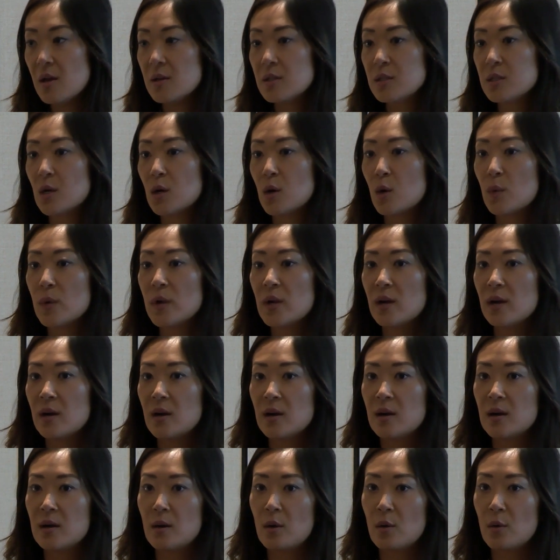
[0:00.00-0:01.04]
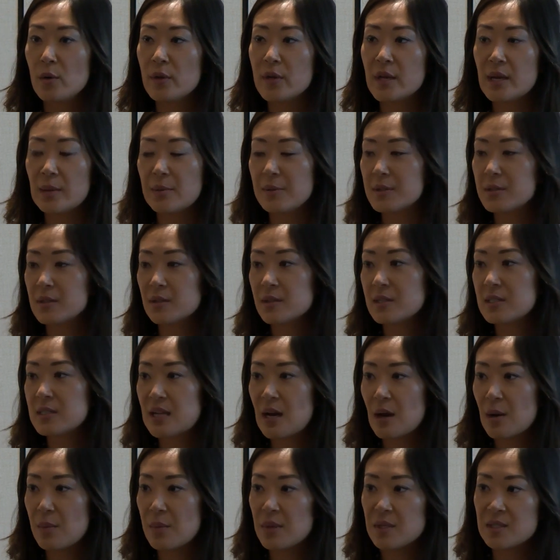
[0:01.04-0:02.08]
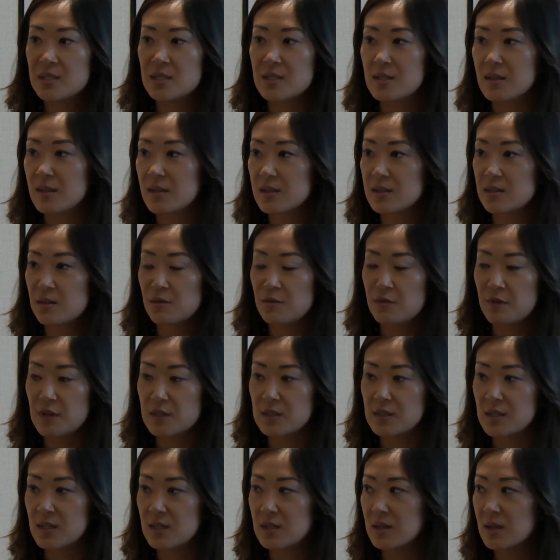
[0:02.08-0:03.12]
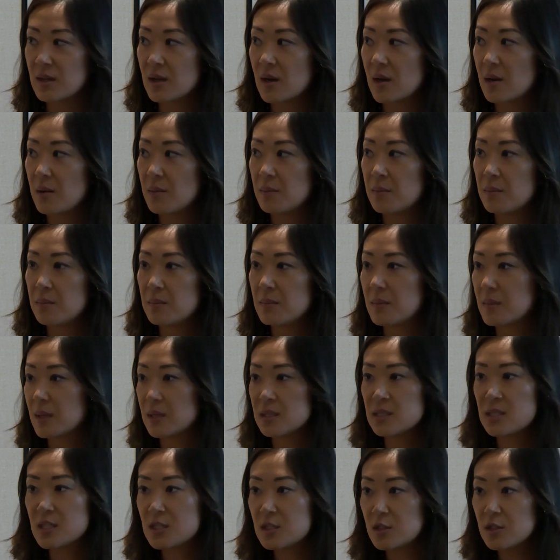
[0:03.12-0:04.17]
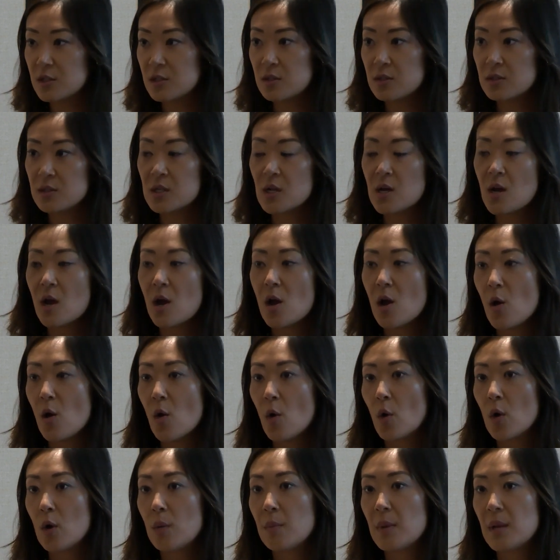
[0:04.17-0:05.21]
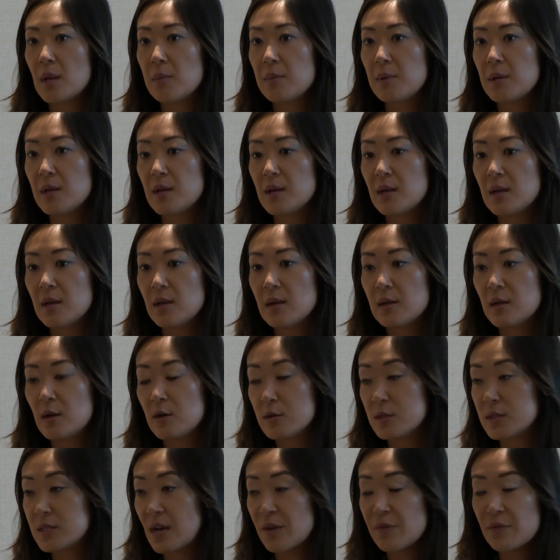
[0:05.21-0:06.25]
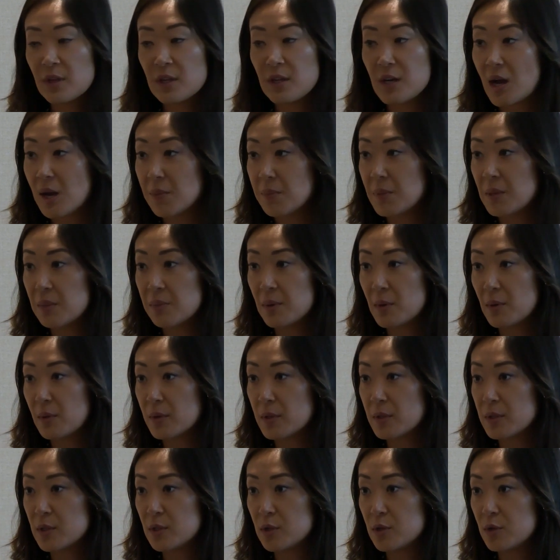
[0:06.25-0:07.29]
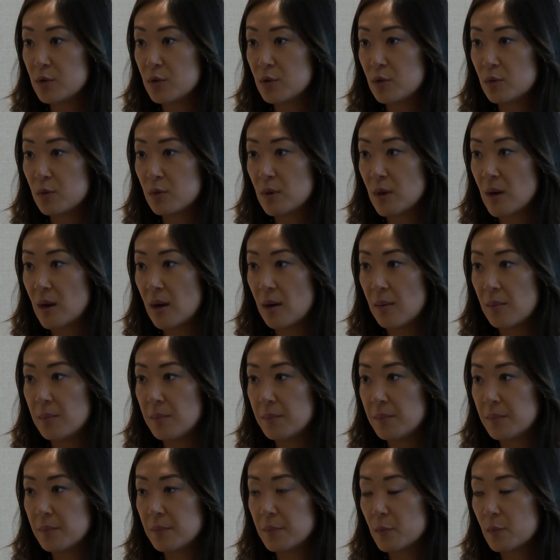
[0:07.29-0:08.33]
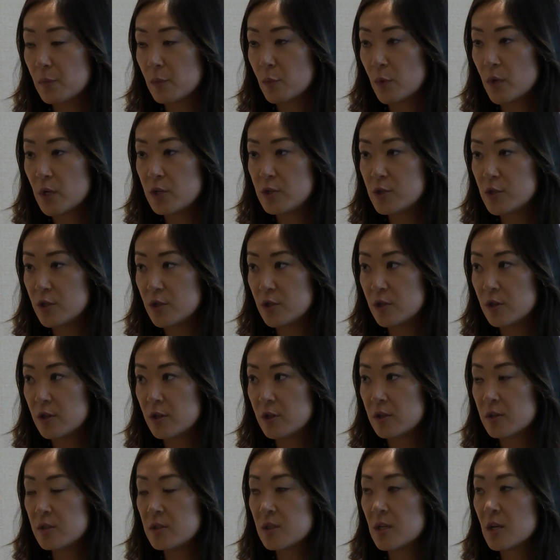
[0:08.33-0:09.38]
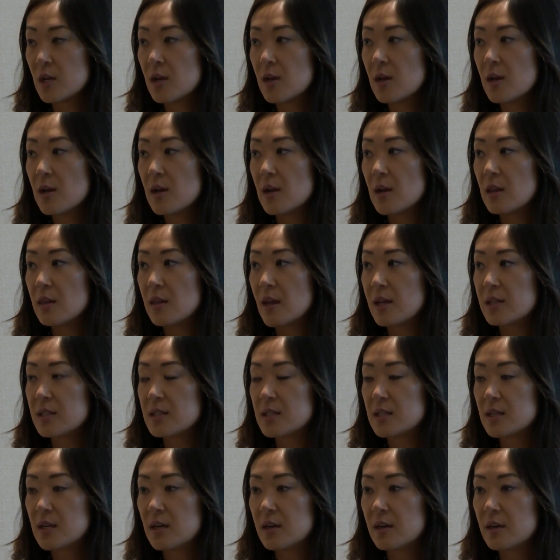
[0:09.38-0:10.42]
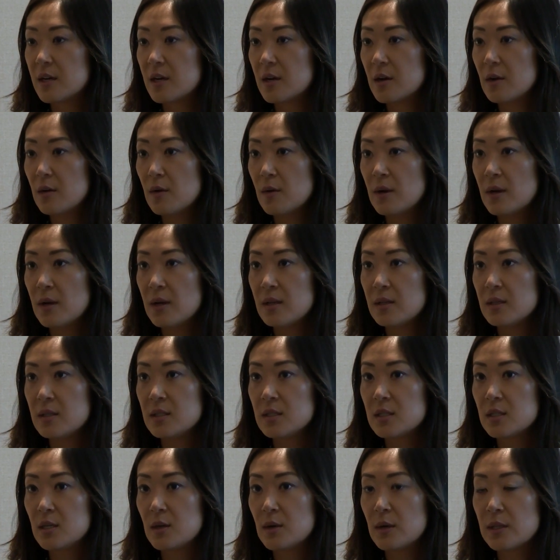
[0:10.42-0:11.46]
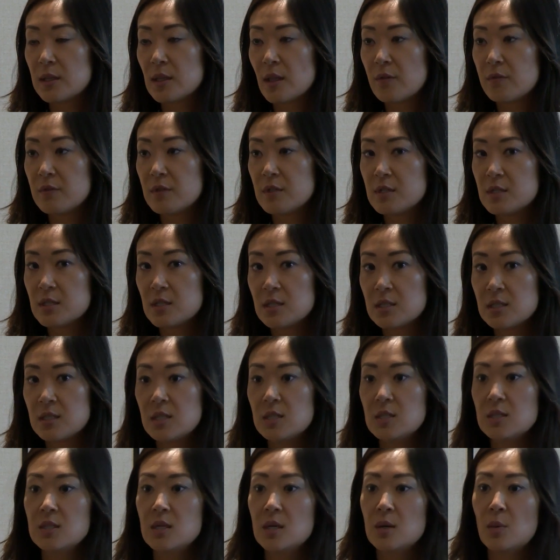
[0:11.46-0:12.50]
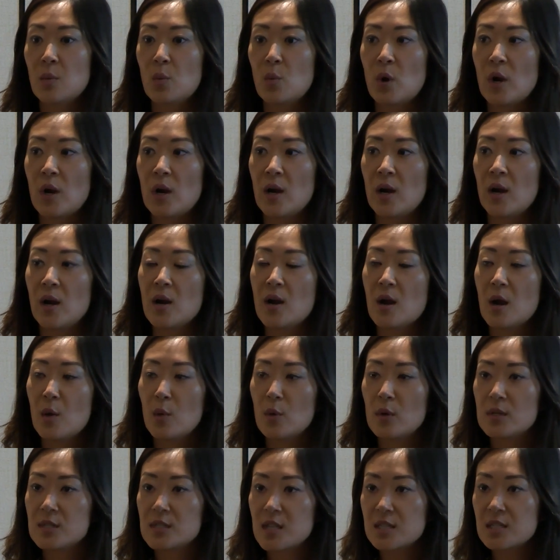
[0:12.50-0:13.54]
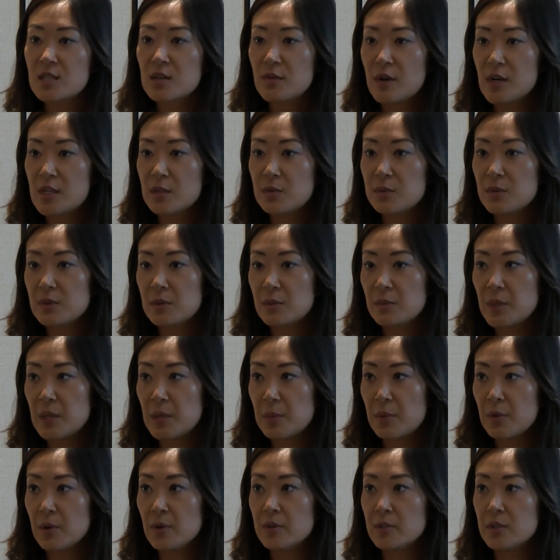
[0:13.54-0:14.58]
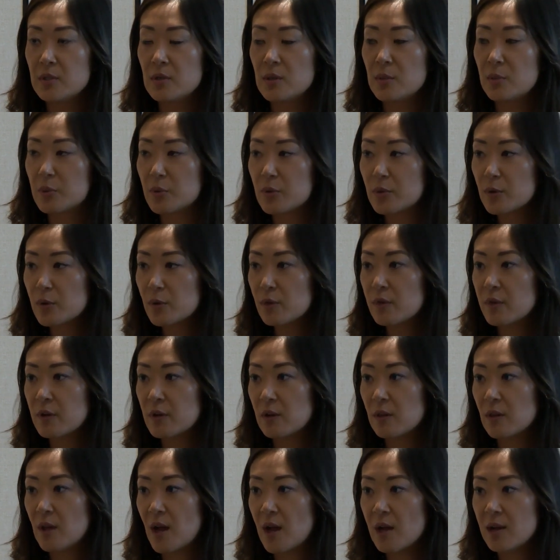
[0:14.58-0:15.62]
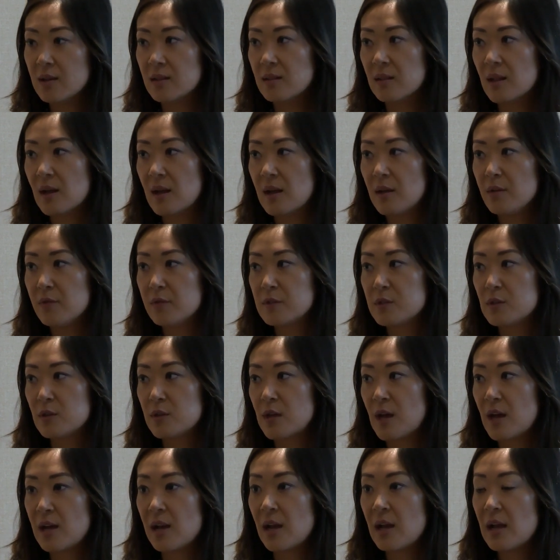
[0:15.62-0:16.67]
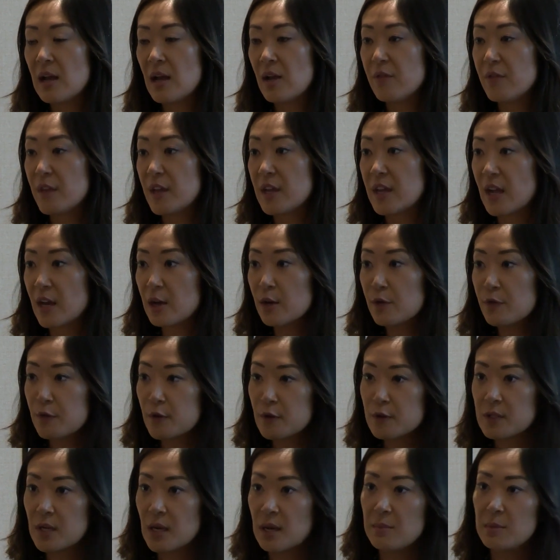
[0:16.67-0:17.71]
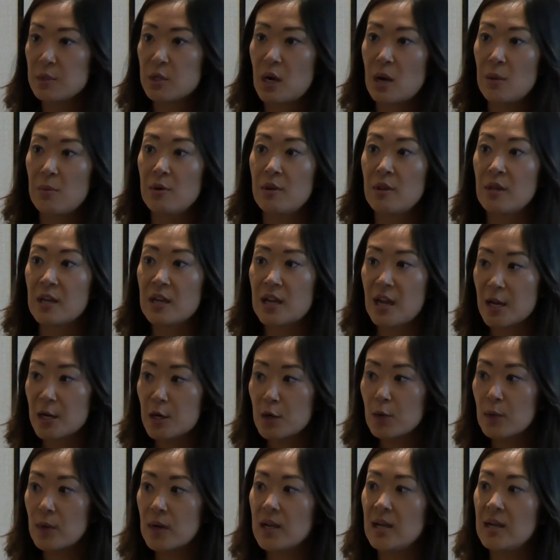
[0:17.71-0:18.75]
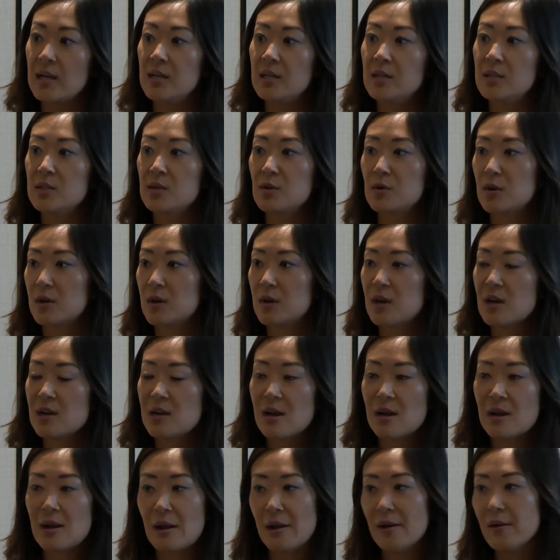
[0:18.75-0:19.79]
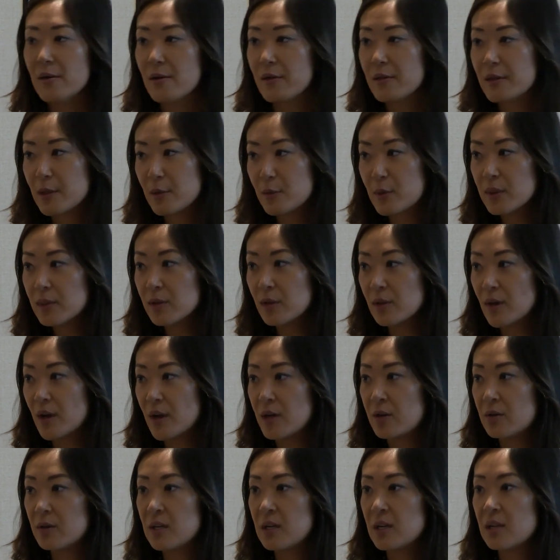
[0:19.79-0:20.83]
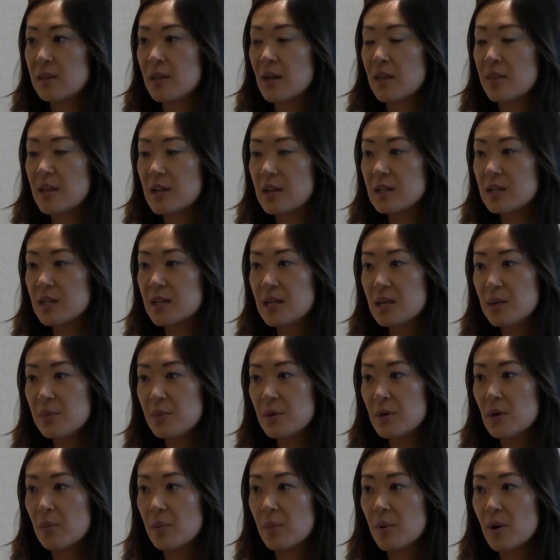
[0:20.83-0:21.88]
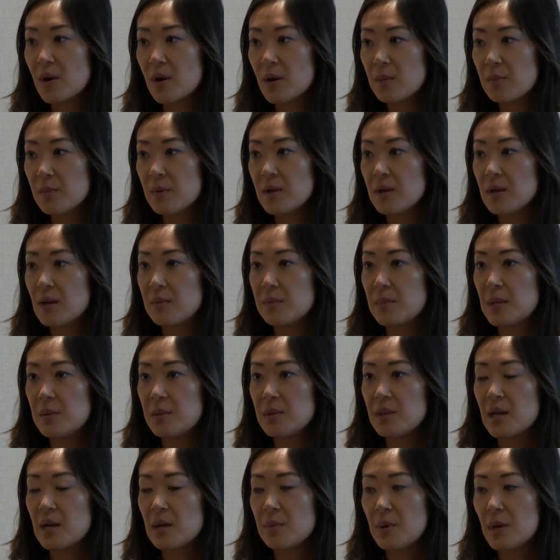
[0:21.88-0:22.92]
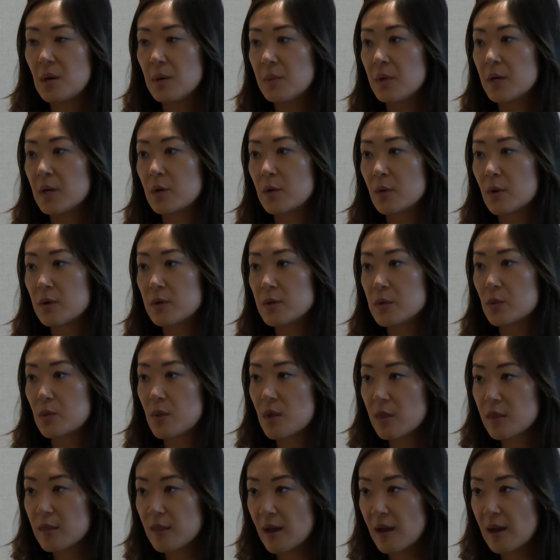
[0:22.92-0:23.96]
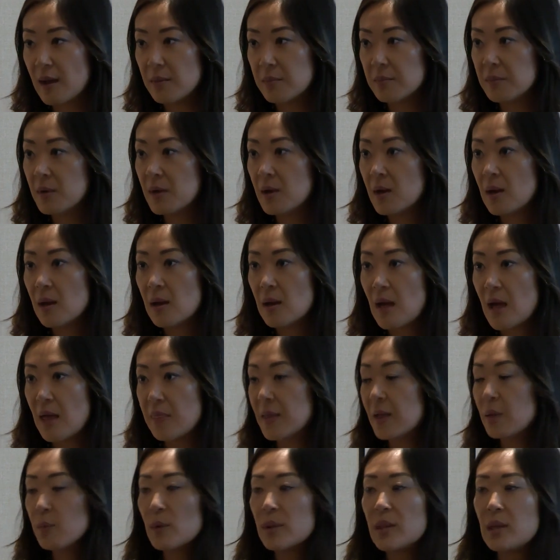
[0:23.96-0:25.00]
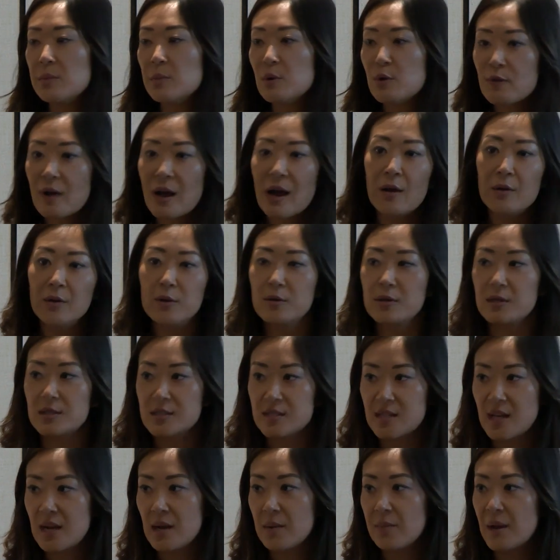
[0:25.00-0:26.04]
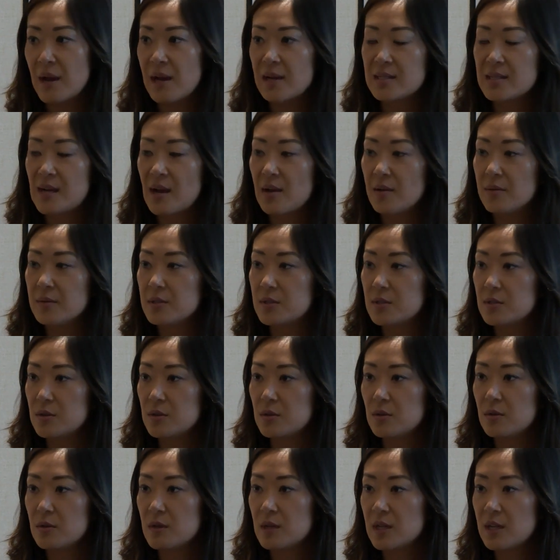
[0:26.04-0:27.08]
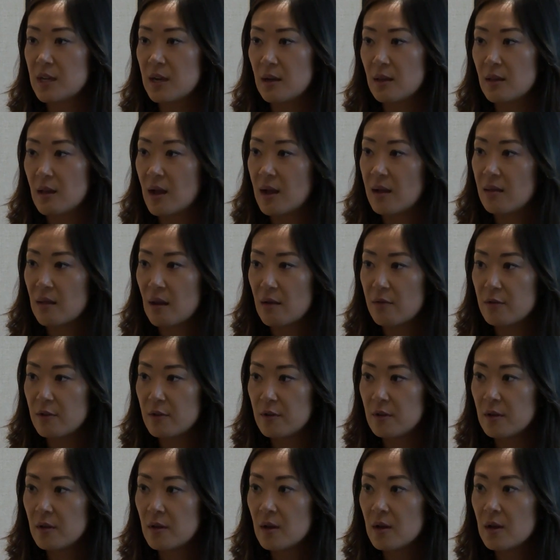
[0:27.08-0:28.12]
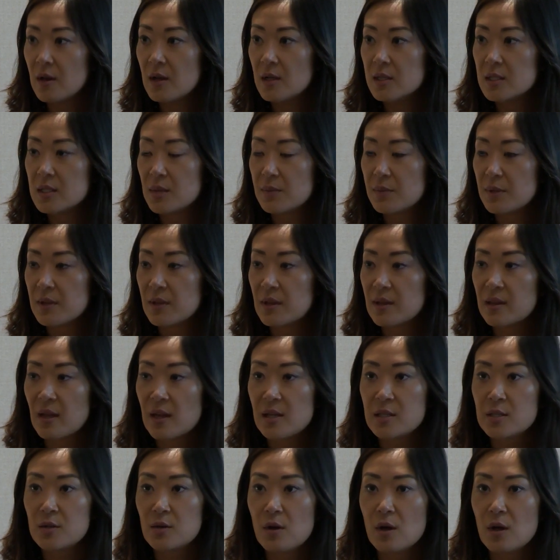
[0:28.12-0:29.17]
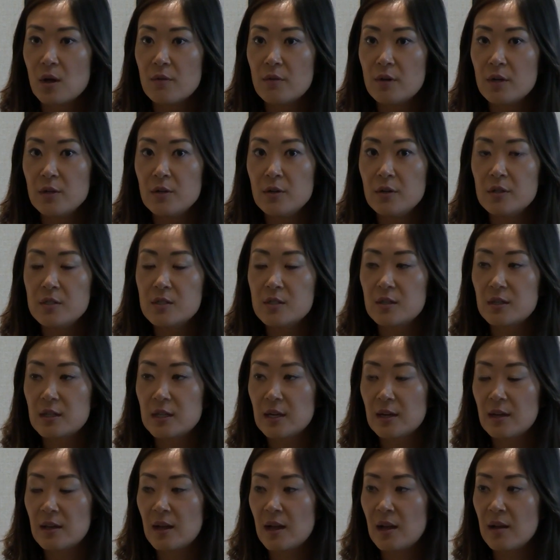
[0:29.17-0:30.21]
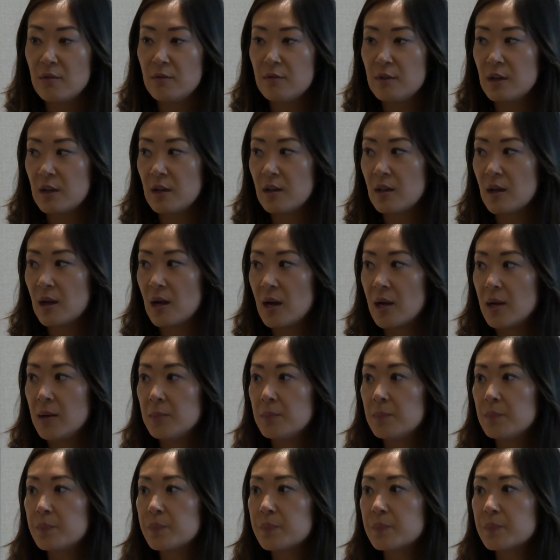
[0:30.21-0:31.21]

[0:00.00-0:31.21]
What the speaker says: So we are only able to lease out basically to fixed income, like seniors, or maybe, definitely not people with two wage earners in that scenario. And, I'd love to see a system where we're incentivizing people to improve their lot in life so that if they get a full-time job or they get a raise or, they win the lottery, that they can keep their apartment and maybe that apartment grows with them. And then when they move out, you can set it back down to the ELI level. Something like that. So all of our units are ELI, VLI.